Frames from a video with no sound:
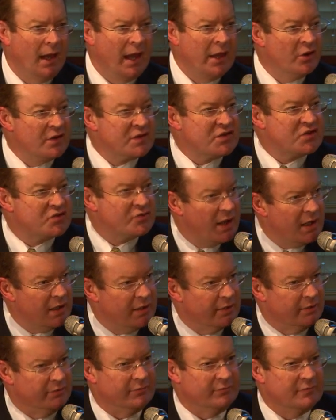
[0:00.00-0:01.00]
an
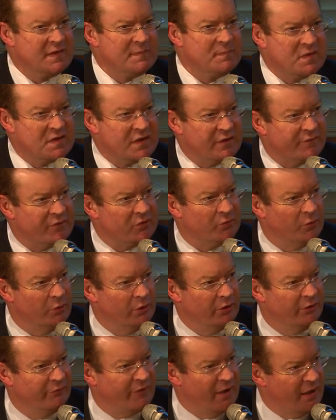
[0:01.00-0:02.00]
Australian-specific
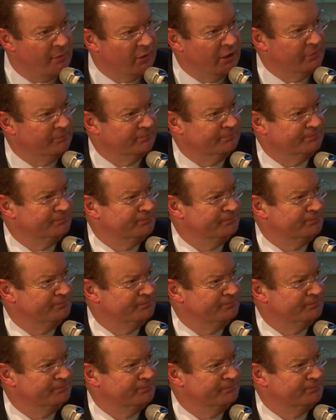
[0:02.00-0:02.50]
royal family.